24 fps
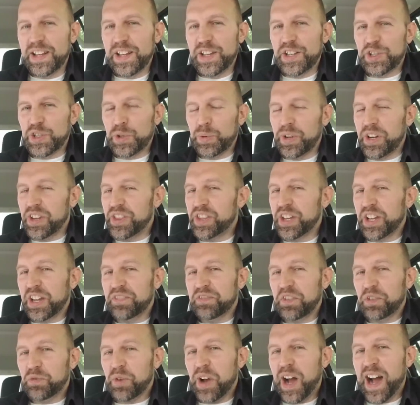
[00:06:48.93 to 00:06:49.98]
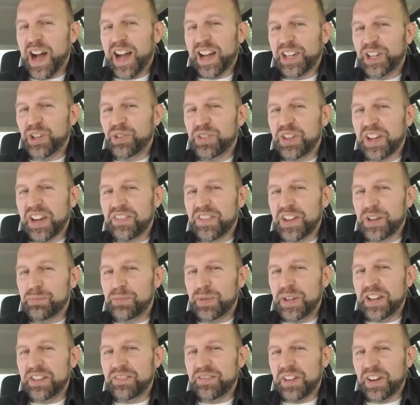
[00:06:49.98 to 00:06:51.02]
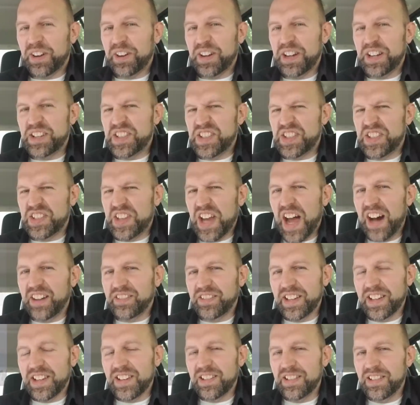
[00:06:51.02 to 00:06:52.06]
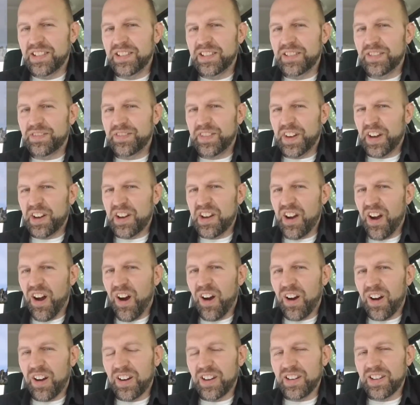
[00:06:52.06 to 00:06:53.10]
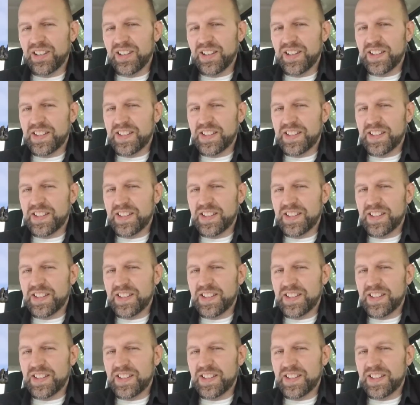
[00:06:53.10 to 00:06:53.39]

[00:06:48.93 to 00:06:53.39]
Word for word: So when you think of a rock, you think of it being very solid, very hard.